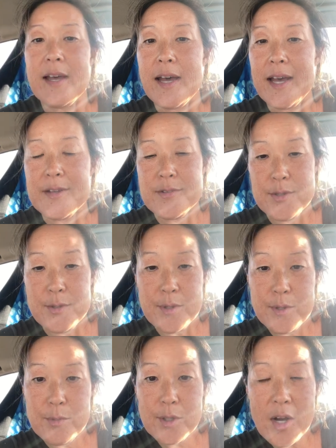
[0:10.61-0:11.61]
As you
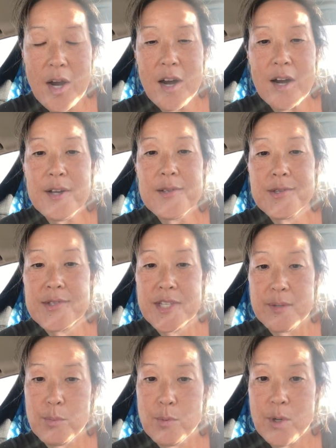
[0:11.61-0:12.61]
can recall,
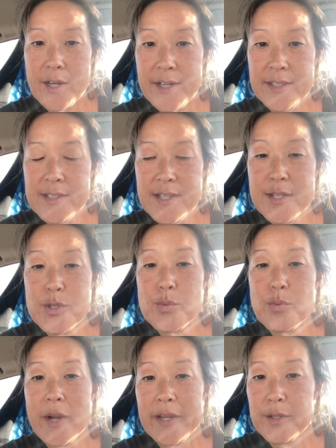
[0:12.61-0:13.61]
step one is
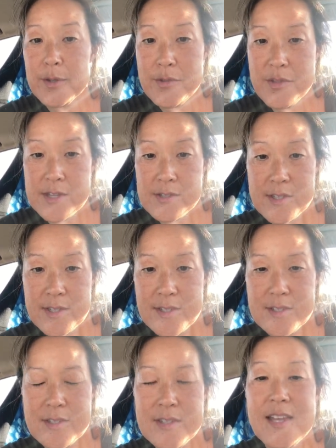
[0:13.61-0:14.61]
write your
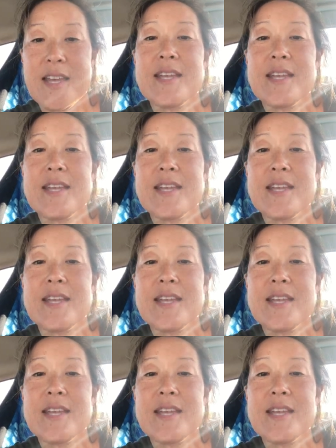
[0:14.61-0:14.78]
thesis.